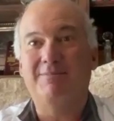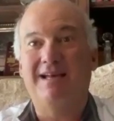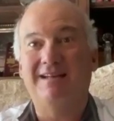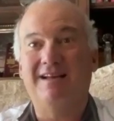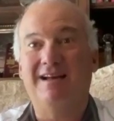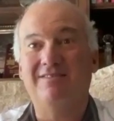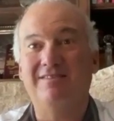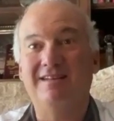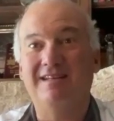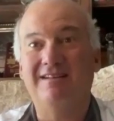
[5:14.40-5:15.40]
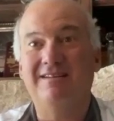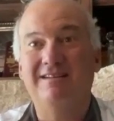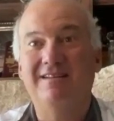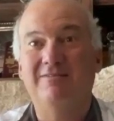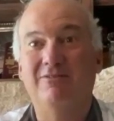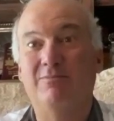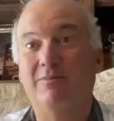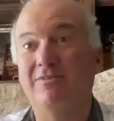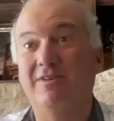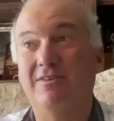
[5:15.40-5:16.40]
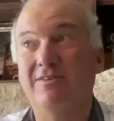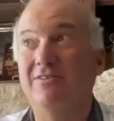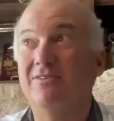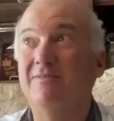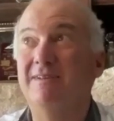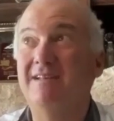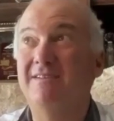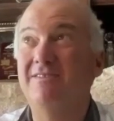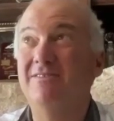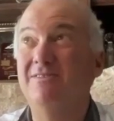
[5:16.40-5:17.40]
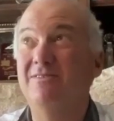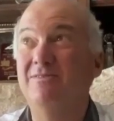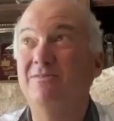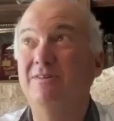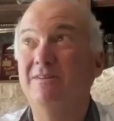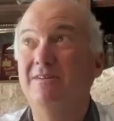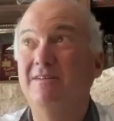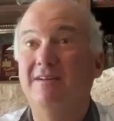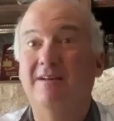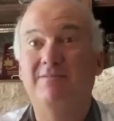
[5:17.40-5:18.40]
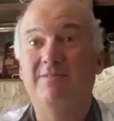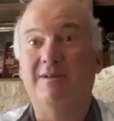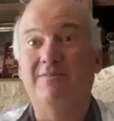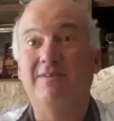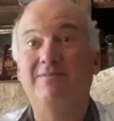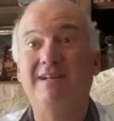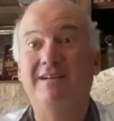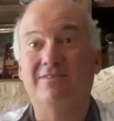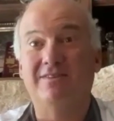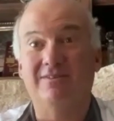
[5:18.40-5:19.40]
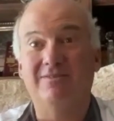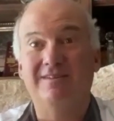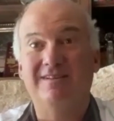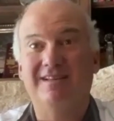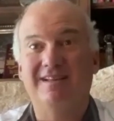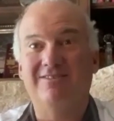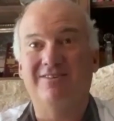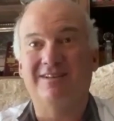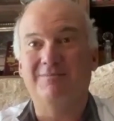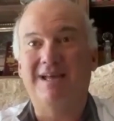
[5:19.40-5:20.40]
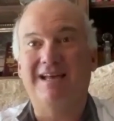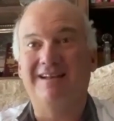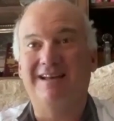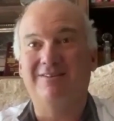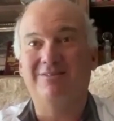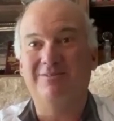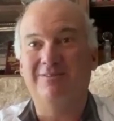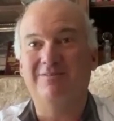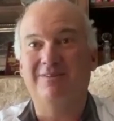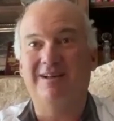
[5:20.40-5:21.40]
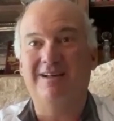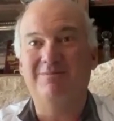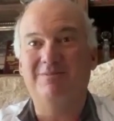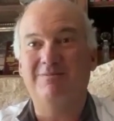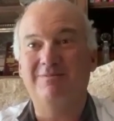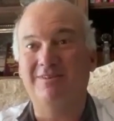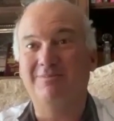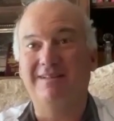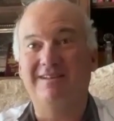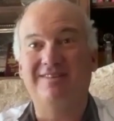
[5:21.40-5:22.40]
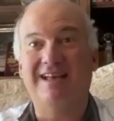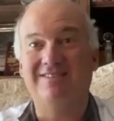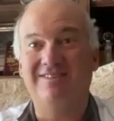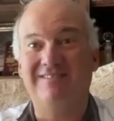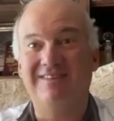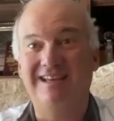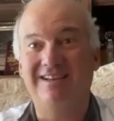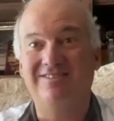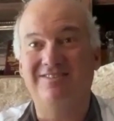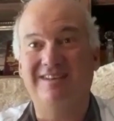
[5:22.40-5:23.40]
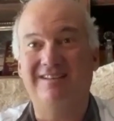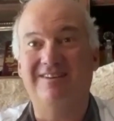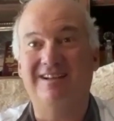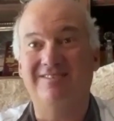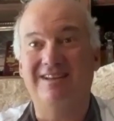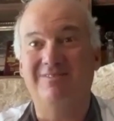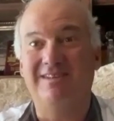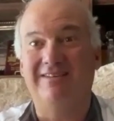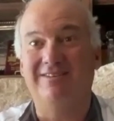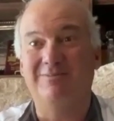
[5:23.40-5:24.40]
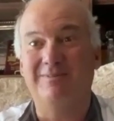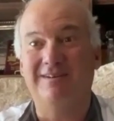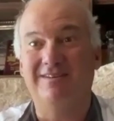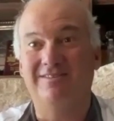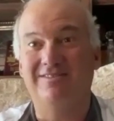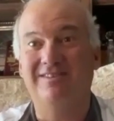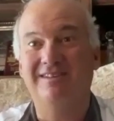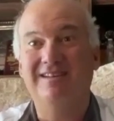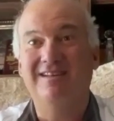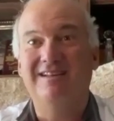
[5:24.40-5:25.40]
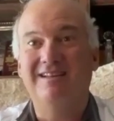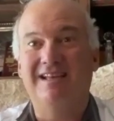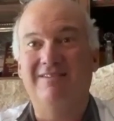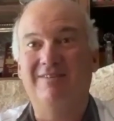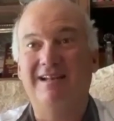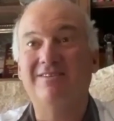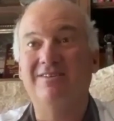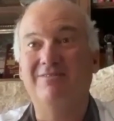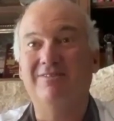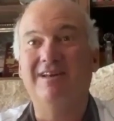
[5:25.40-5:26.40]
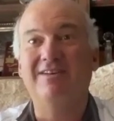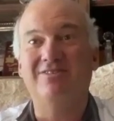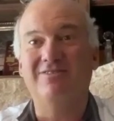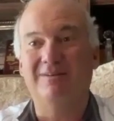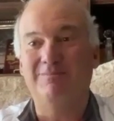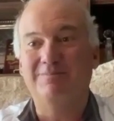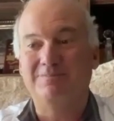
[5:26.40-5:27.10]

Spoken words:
Pat Considine, which Butch introduced me to about 15 years ago. And it turns out Pat and I are just about the exact same age, had a lot of same sailing experiences, and have had a good relationship